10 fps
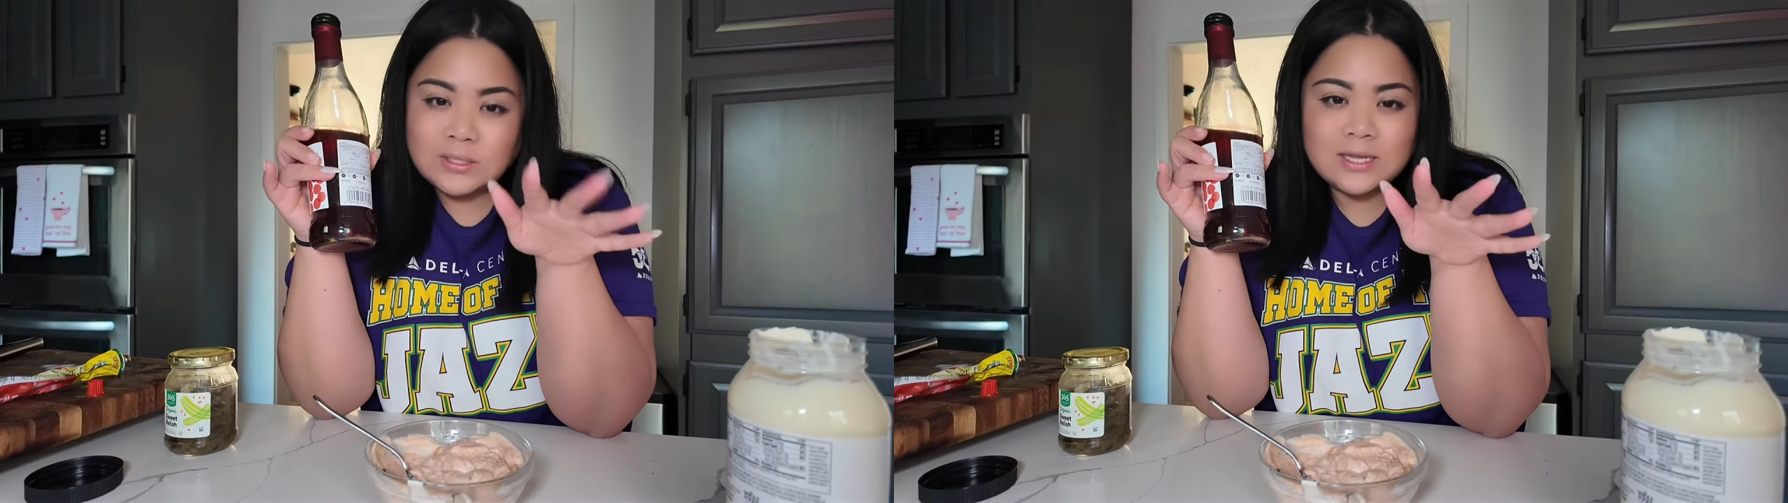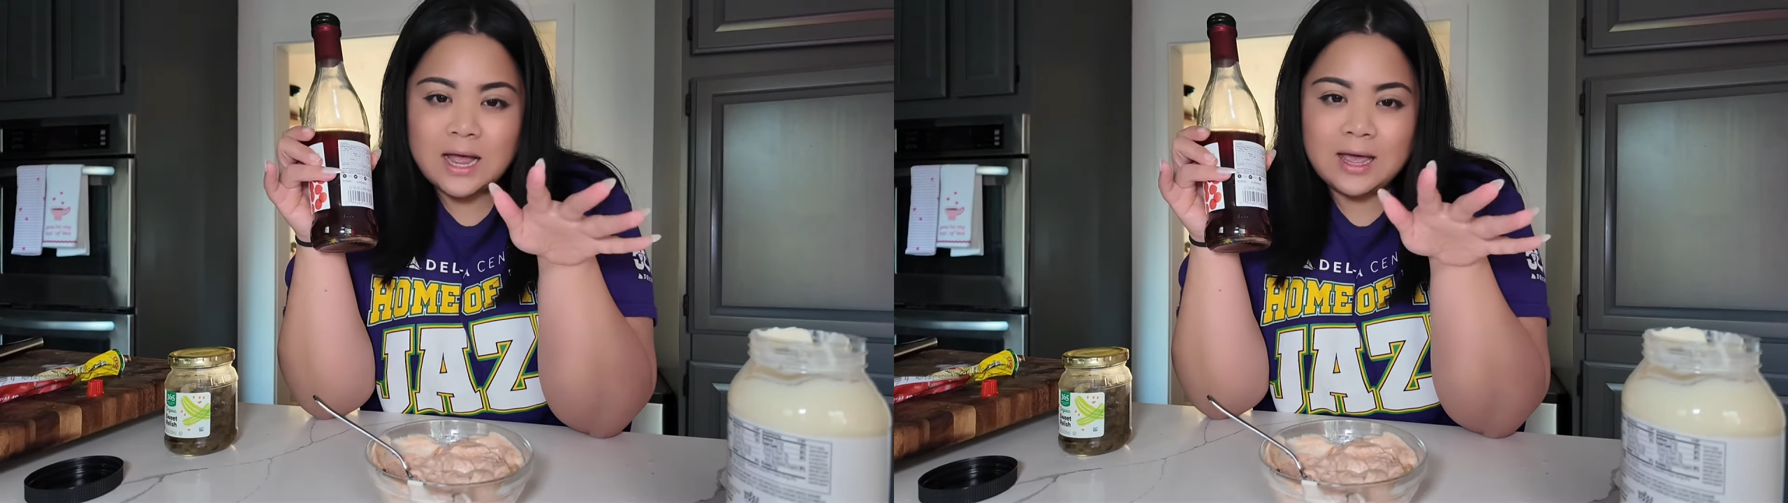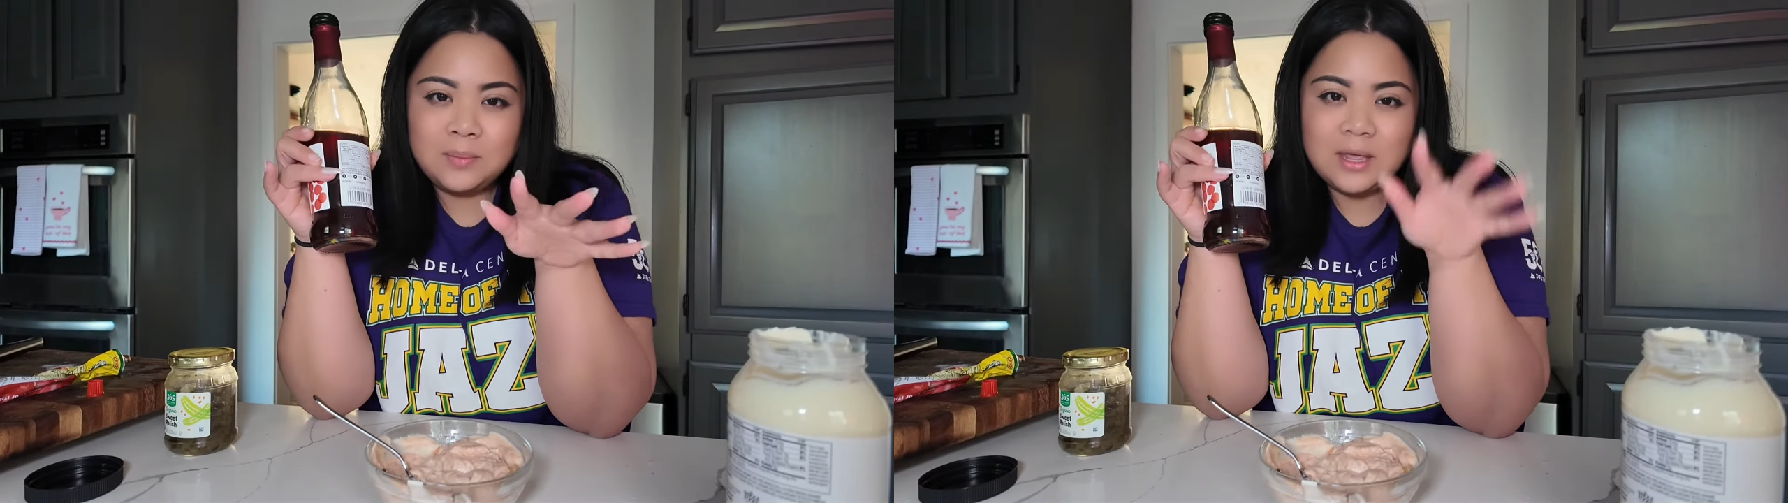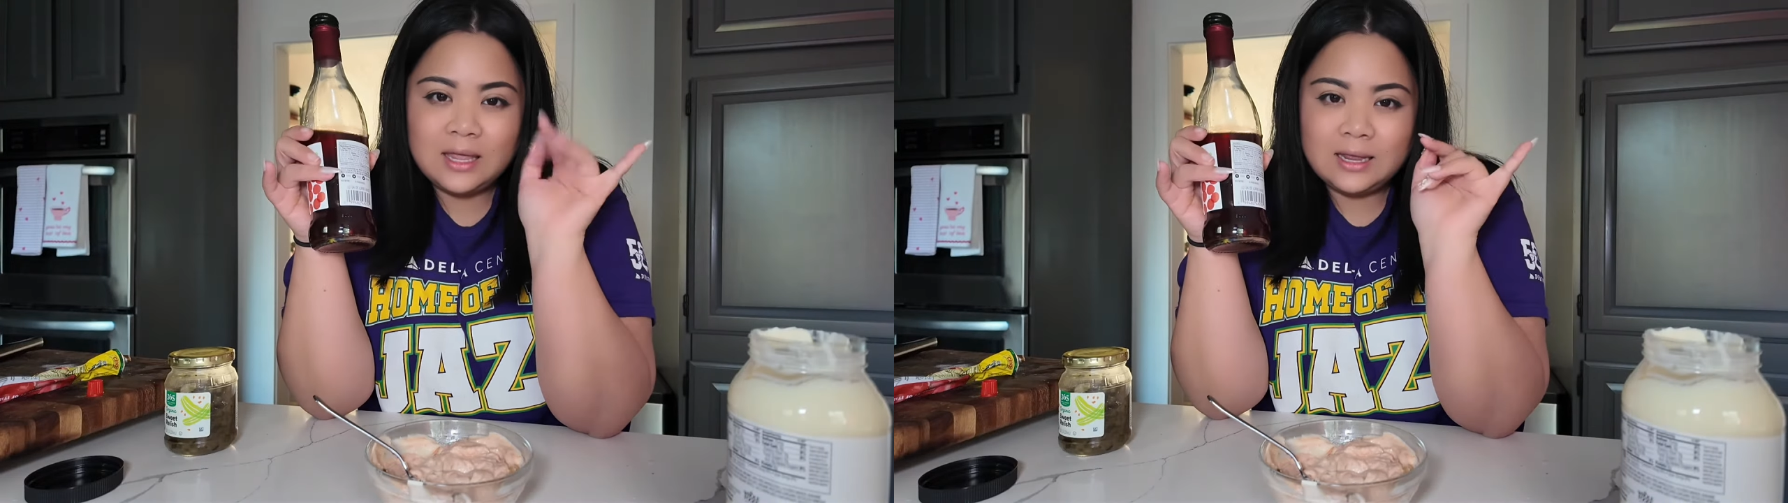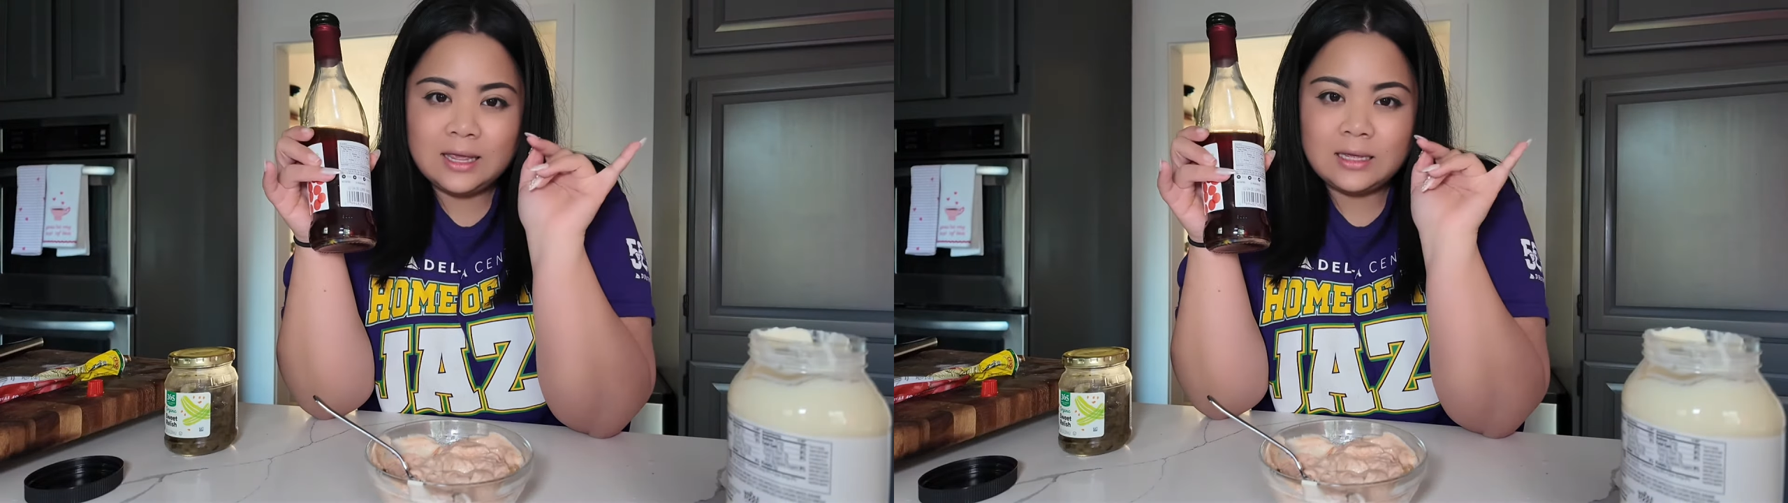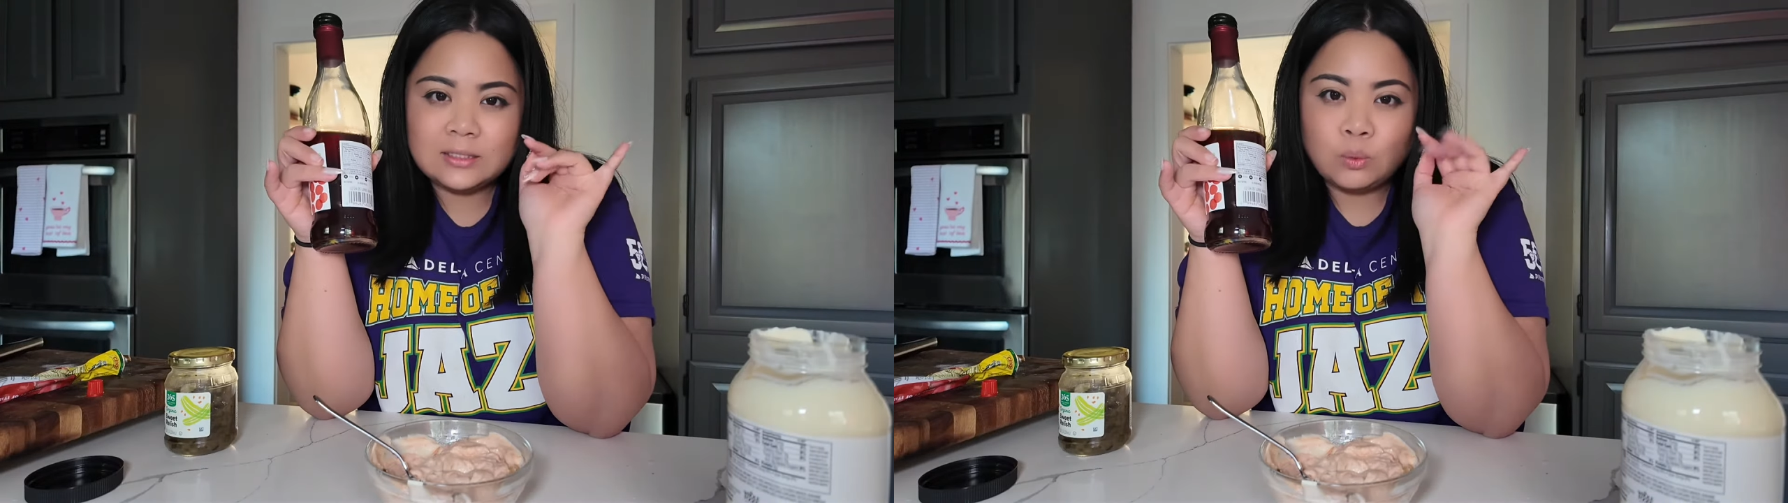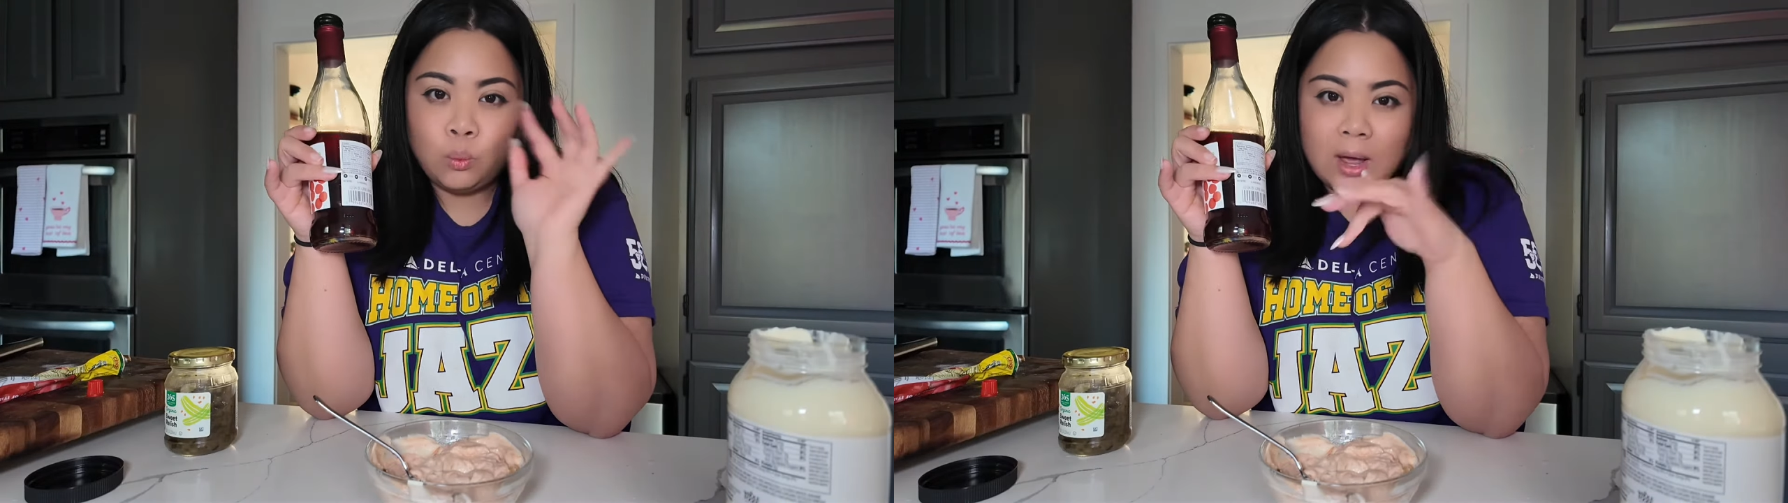of the time it is